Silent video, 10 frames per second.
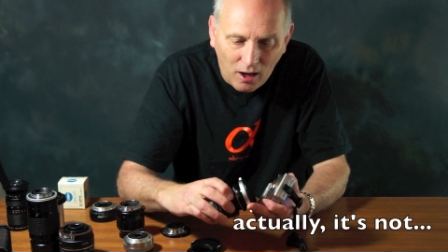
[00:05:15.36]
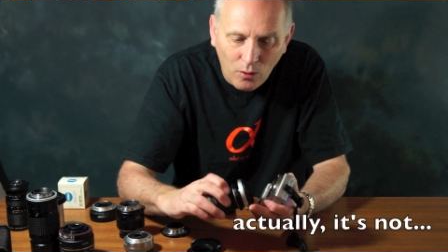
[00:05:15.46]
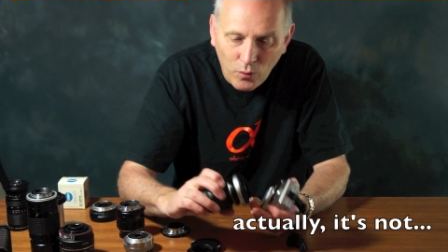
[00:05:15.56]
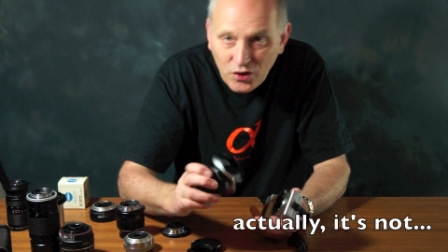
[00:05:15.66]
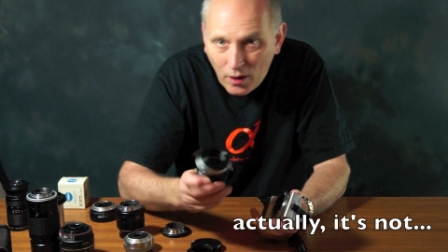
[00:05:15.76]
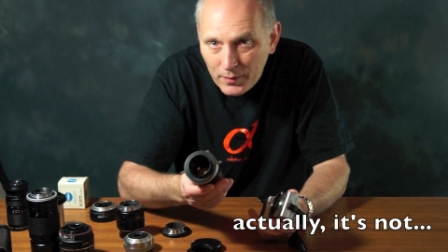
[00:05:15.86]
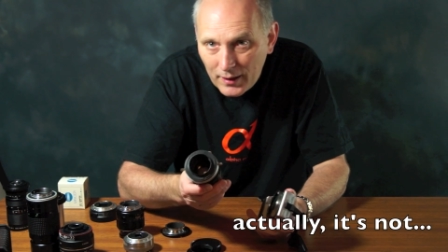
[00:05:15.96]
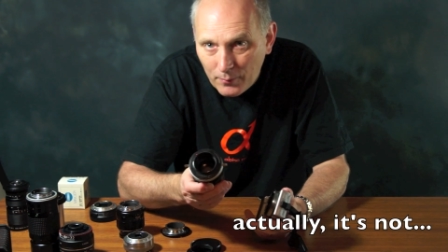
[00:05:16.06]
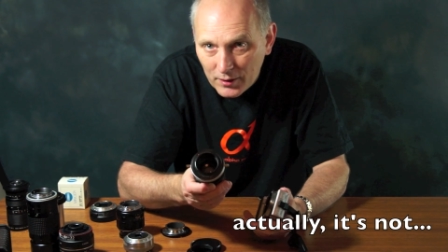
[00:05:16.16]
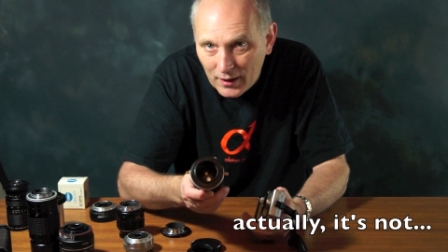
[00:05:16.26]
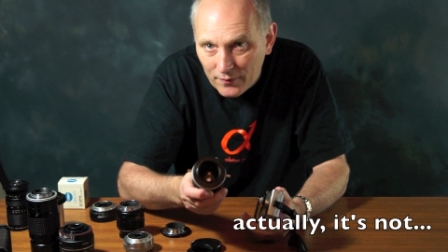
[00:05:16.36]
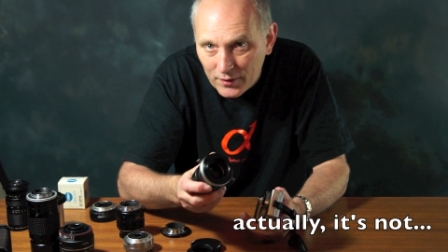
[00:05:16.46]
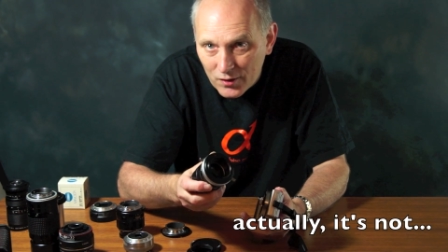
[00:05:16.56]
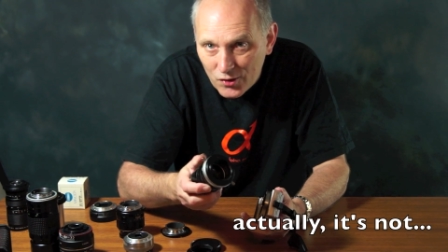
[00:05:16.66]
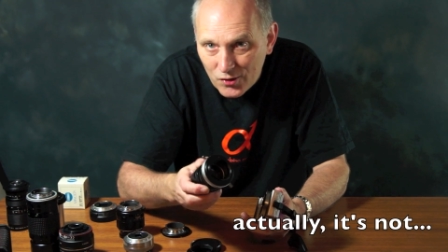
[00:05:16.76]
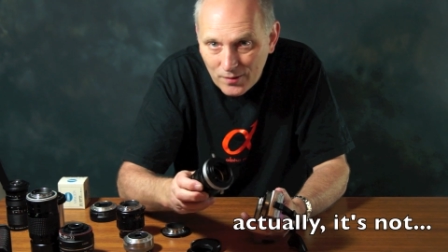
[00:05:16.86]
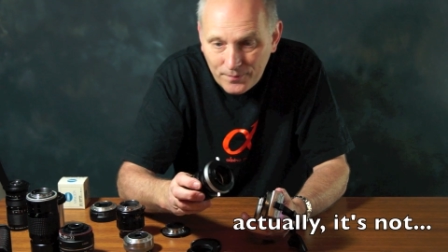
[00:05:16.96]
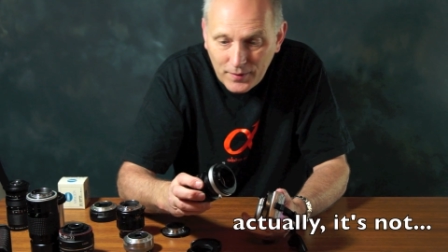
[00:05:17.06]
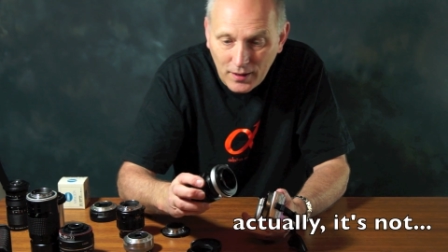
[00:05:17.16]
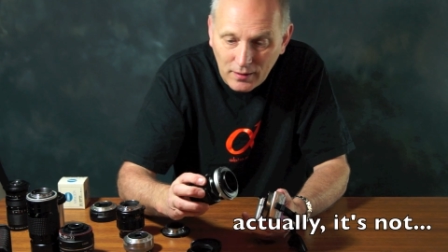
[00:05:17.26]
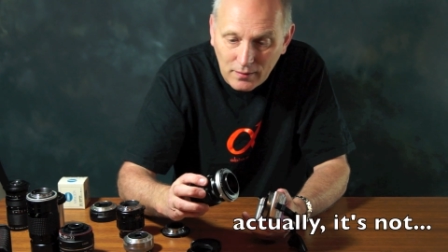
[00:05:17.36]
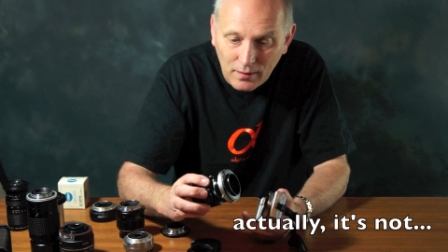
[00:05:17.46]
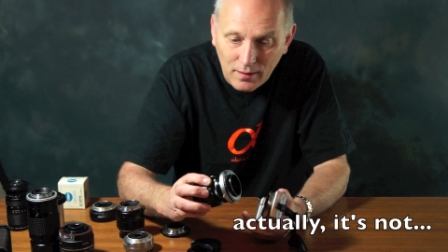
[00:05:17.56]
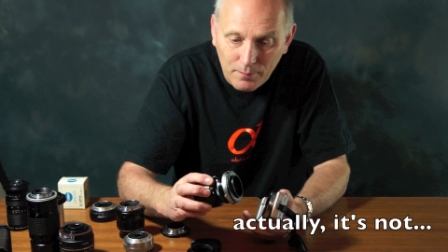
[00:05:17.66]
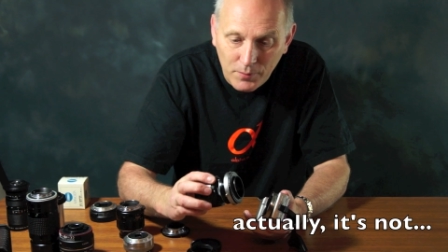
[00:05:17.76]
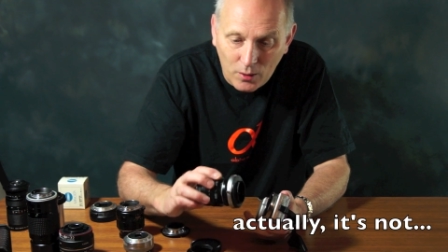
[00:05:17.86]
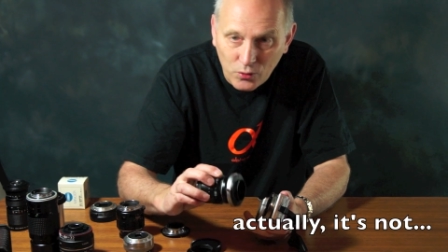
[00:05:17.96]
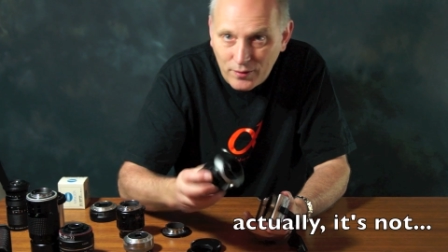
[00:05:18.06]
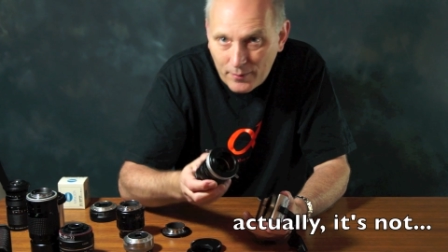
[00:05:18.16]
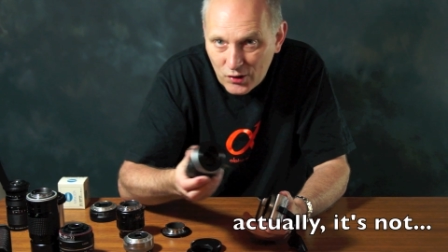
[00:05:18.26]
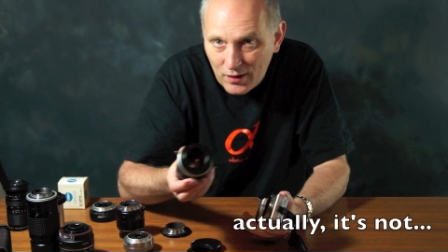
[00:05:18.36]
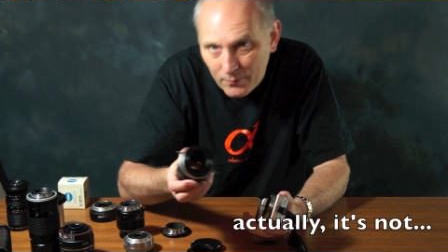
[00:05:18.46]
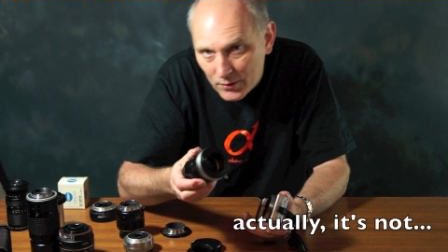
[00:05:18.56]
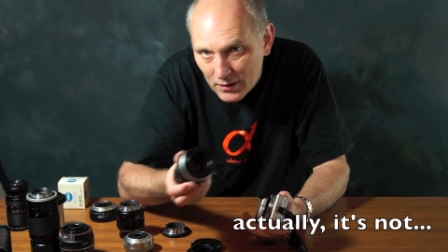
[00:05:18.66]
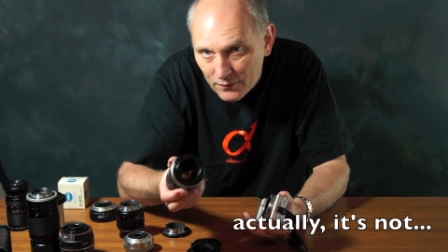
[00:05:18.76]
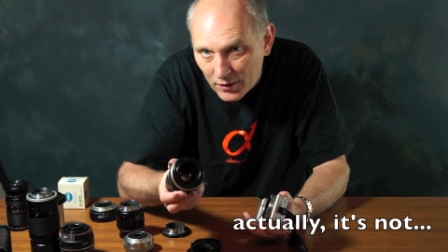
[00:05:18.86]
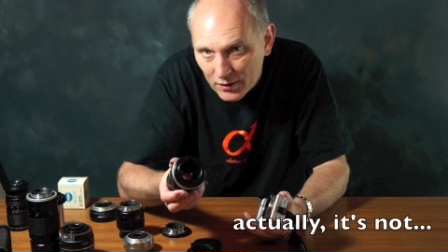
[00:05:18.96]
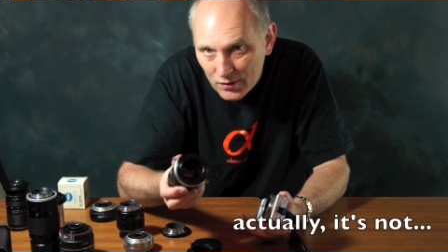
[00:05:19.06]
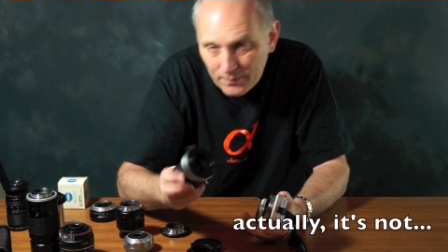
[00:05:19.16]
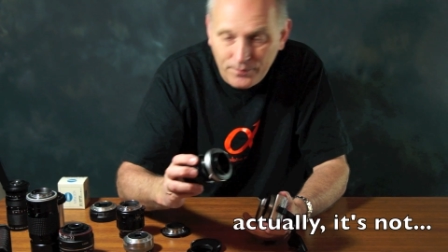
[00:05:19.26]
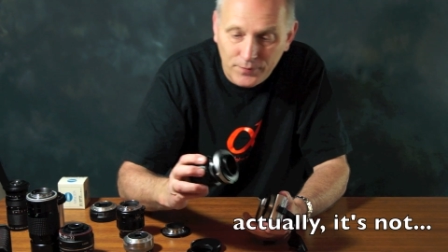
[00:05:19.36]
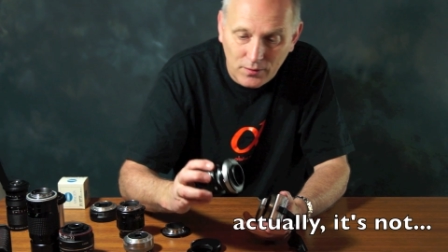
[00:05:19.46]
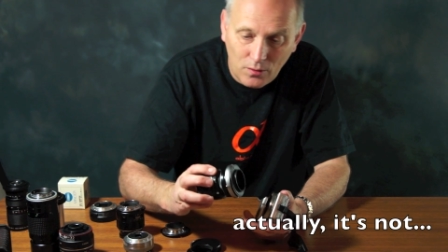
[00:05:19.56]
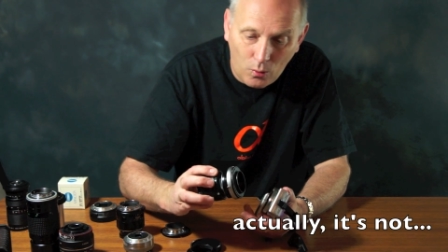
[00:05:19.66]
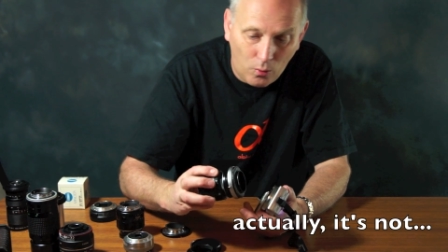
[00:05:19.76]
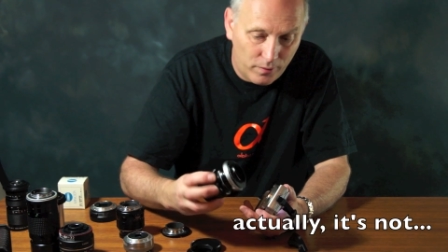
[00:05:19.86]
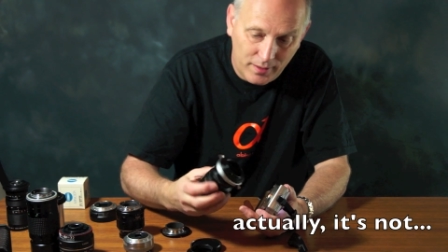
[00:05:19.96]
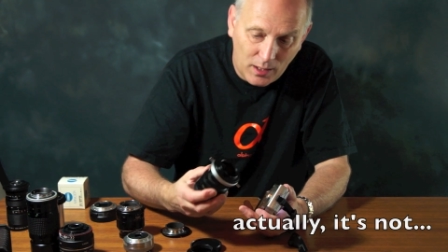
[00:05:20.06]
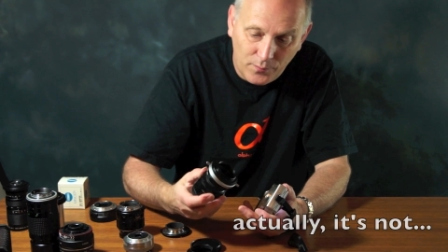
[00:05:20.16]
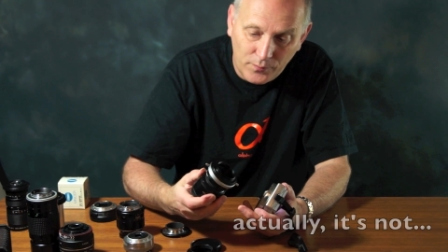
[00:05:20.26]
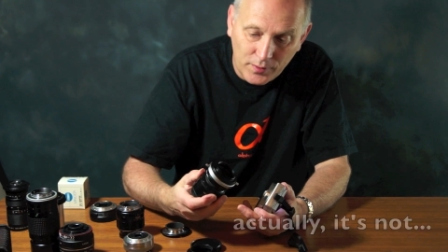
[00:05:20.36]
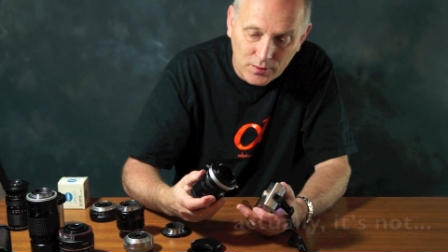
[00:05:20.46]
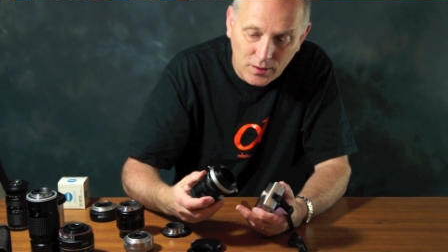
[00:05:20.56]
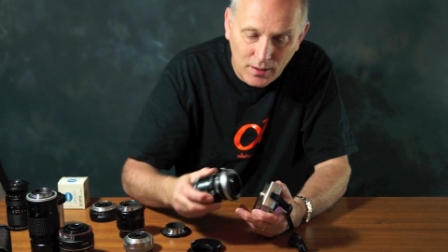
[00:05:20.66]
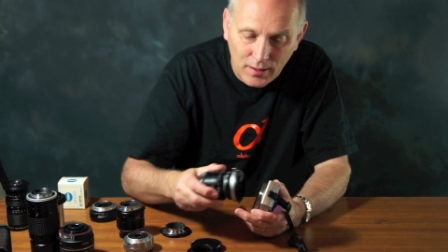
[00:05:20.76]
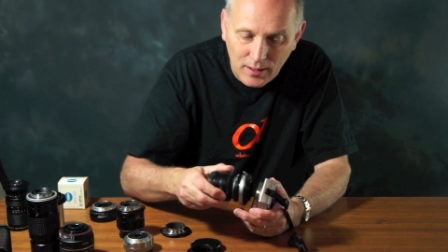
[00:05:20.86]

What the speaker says: I wish I'd been able to get this in Minolta MCMD fit or in Alpha fit,